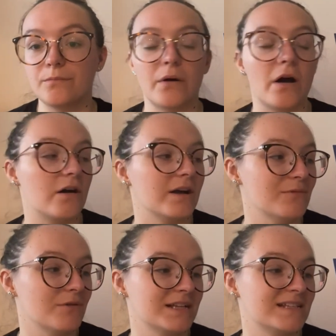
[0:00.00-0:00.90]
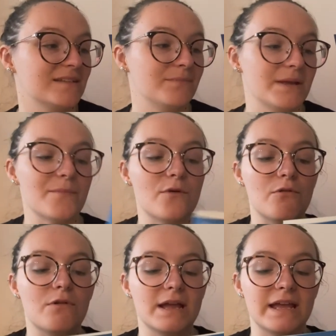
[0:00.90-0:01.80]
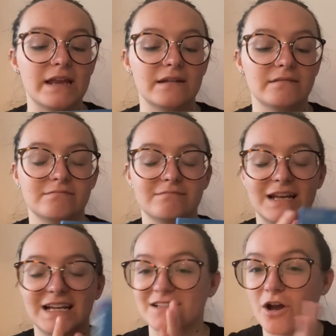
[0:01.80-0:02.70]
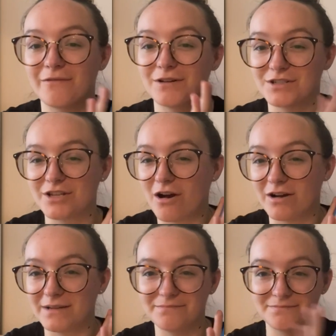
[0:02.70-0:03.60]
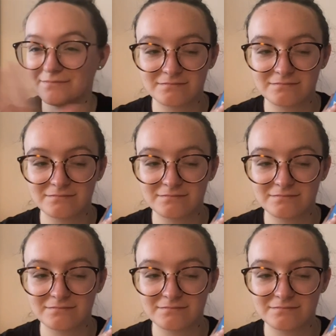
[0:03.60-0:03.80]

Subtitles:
but I wanted to be more in his current time,